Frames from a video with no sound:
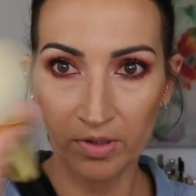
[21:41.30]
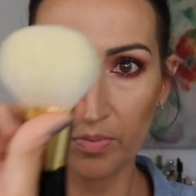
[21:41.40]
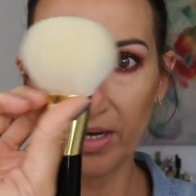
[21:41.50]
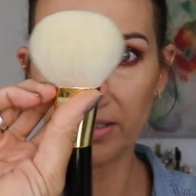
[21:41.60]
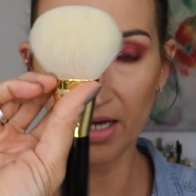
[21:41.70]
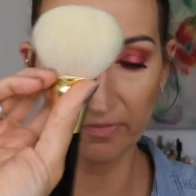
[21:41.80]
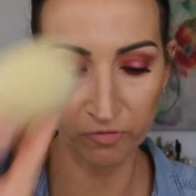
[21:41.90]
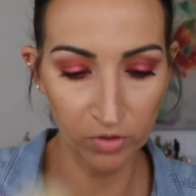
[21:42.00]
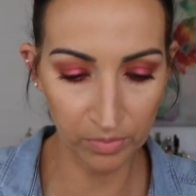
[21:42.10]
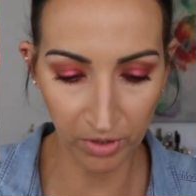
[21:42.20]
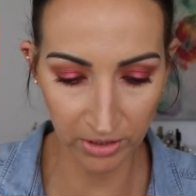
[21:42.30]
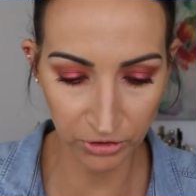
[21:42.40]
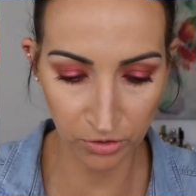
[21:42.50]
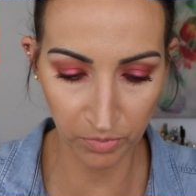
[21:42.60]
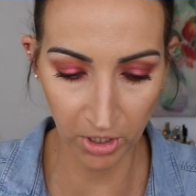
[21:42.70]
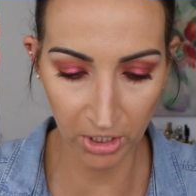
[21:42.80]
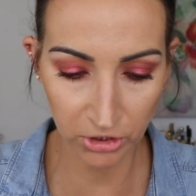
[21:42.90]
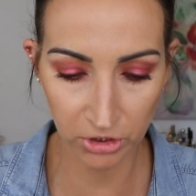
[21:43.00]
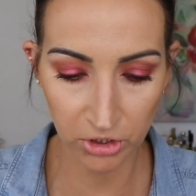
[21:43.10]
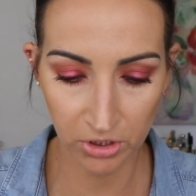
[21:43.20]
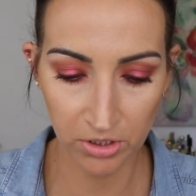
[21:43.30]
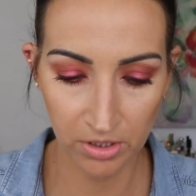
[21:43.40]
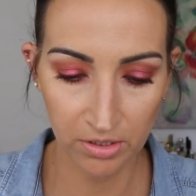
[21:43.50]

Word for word: with my Tom Ford bronzer brush.